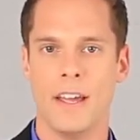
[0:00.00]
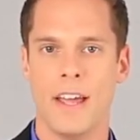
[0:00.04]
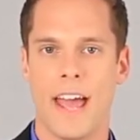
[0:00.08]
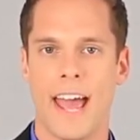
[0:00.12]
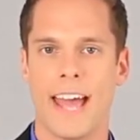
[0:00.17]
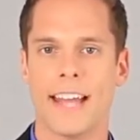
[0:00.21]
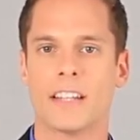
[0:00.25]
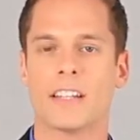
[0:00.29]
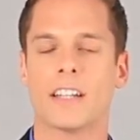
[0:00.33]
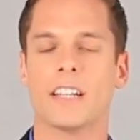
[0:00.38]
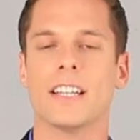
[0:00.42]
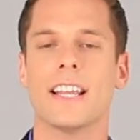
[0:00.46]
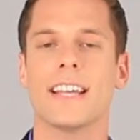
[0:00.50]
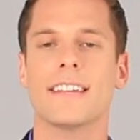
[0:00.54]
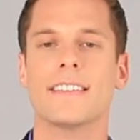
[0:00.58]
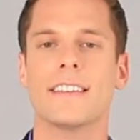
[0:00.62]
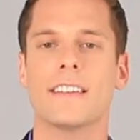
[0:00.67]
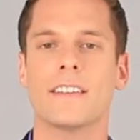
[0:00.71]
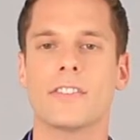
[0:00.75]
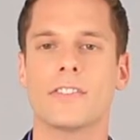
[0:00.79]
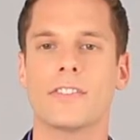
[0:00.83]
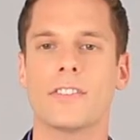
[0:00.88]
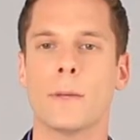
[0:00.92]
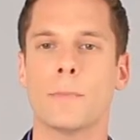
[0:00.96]
and
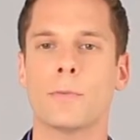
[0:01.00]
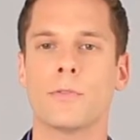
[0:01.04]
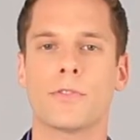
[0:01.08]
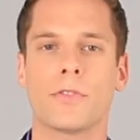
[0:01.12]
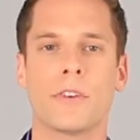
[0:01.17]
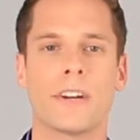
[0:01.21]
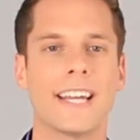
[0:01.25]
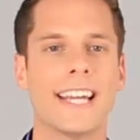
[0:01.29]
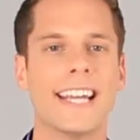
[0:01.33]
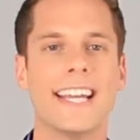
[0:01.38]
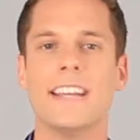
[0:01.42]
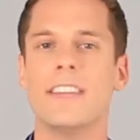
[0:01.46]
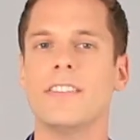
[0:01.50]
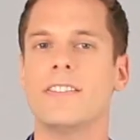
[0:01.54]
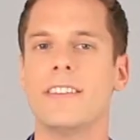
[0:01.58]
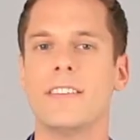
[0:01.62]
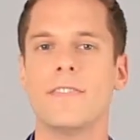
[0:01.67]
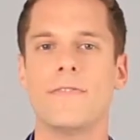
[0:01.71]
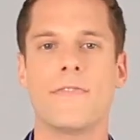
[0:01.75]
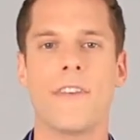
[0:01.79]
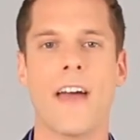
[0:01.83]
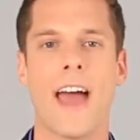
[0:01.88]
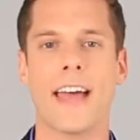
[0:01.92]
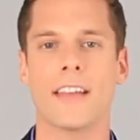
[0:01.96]
collecting stips for easy,
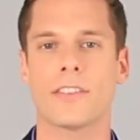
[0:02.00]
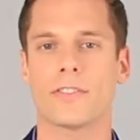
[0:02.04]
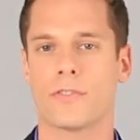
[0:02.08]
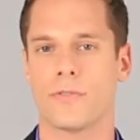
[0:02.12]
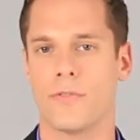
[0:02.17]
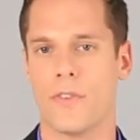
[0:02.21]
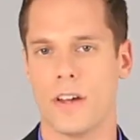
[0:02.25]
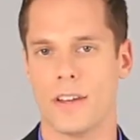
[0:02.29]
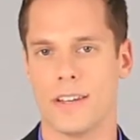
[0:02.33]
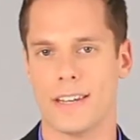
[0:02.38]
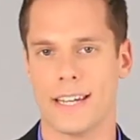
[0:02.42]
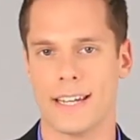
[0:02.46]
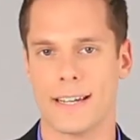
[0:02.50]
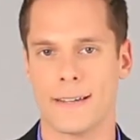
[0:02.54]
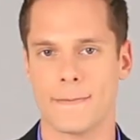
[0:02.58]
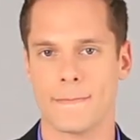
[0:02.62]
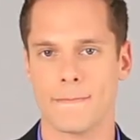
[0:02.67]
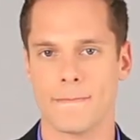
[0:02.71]
fast funding.